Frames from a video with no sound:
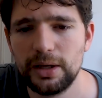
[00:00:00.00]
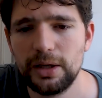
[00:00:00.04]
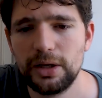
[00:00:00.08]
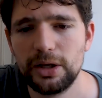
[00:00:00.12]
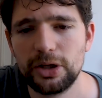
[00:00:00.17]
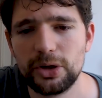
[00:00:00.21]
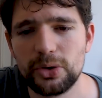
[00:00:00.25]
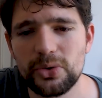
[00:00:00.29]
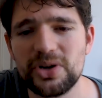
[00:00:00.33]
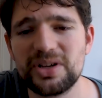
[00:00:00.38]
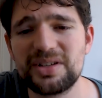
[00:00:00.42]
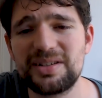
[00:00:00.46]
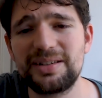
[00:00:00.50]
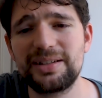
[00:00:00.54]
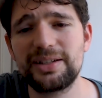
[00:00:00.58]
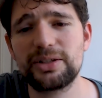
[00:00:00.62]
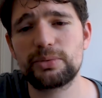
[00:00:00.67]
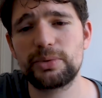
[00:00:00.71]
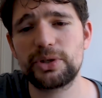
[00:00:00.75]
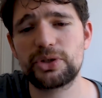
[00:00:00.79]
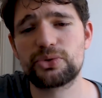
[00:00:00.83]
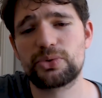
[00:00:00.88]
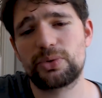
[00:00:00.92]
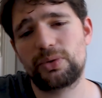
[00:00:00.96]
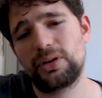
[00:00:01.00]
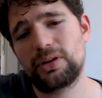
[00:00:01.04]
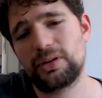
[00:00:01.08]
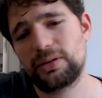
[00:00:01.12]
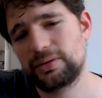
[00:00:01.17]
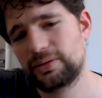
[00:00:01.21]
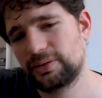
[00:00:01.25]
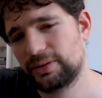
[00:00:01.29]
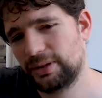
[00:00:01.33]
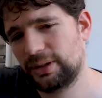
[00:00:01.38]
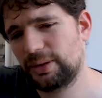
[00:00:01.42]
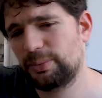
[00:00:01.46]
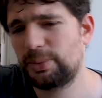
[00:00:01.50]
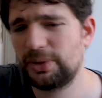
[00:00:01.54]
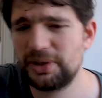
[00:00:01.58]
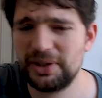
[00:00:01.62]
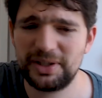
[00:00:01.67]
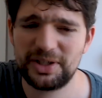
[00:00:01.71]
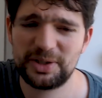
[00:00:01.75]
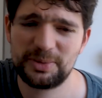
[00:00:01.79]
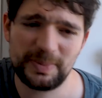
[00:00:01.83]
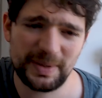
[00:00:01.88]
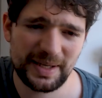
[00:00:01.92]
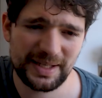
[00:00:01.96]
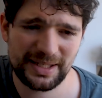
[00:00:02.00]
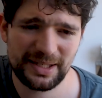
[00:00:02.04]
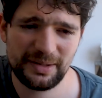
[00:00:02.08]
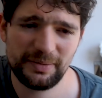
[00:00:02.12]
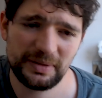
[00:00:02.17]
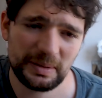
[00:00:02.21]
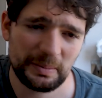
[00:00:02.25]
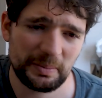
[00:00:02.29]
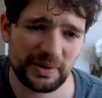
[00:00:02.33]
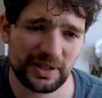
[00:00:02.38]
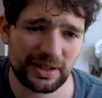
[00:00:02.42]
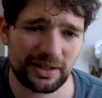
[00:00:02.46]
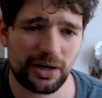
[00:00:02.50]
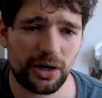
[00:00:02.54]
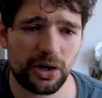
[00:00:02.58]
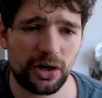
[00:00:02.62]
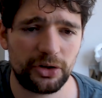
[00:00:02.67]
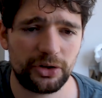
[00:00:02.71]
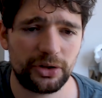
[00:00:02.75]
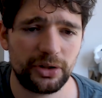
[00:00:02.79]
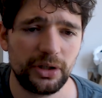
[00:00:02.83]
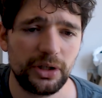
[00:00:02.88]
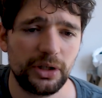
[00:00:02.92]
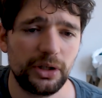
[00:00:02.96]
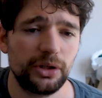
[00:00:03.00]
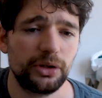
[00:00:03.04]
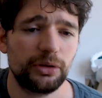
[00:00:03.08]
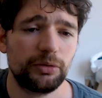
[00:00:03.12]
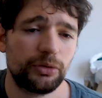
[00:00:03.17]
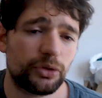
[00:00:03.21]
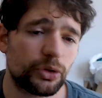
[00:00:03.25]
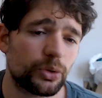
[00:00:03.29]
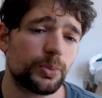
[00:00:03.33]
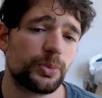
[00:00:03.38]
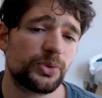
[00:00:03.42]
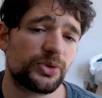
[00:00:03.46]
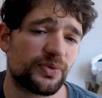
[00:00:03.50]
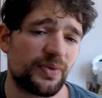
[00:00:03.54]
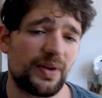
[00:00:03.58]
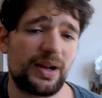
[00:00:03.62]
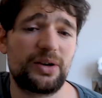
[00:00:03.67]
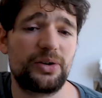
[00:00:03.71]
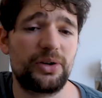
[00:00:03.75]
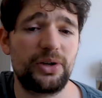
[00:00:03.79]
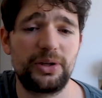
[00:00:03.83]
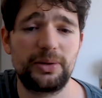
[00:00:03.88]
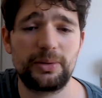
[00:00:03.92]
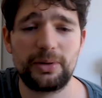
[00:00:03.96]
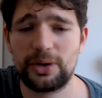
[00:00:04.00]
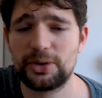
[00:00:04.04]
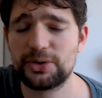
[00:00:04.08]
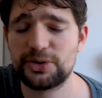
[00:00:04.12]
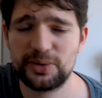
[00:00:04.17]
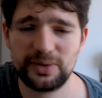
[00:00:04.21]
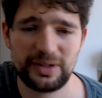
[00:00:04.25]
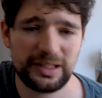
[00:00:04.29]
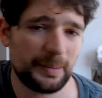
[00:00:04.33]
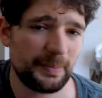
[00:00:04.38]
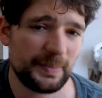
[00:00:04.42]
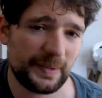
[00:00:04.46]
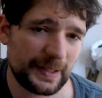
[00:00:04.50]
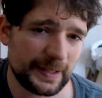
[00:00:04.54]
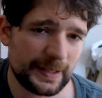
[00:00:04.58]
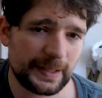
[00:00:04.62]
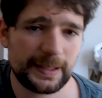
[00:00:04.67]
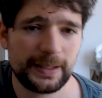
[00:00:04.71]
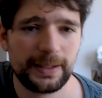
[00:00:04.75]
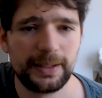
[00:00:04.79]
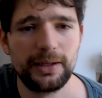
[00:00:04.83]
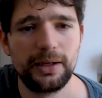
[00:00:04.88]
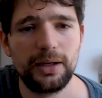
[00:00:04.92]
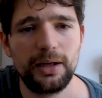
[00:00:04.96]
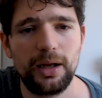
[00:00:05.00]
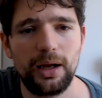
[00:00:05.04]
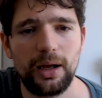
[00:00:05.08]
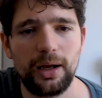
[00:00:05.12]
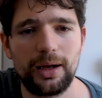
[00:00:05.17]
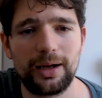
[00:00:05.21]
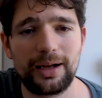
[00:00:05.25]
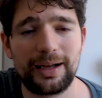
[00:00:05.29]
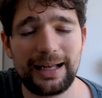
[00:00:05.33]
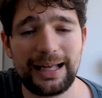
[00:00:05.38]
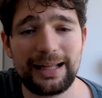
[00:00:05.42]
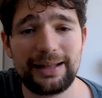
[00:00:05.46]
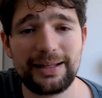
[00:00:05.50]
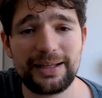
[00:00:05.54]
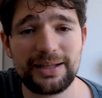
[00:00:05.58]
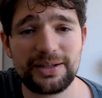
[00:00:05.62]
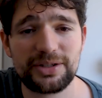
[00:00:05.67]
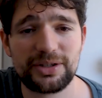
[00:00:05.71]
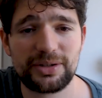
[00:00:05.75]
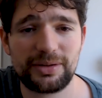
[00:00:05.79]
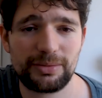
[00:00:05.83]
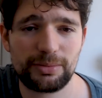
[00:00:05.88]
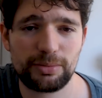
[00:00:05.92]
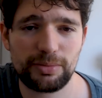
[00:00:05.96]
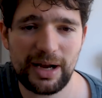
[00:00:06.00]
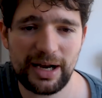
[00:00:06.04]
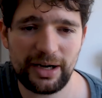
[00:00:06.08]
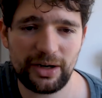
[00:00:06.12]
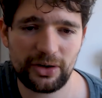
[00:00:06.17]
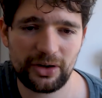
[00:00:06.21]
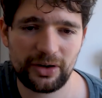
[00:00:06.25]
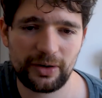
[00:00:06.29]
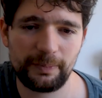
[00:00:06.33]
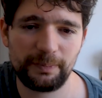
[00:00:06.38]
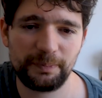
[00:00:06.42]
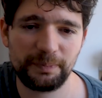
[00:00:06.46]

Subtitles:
Grizzly Ritual, a pretty expensive limited card. Groom's Finery, also limited. Reles Rider.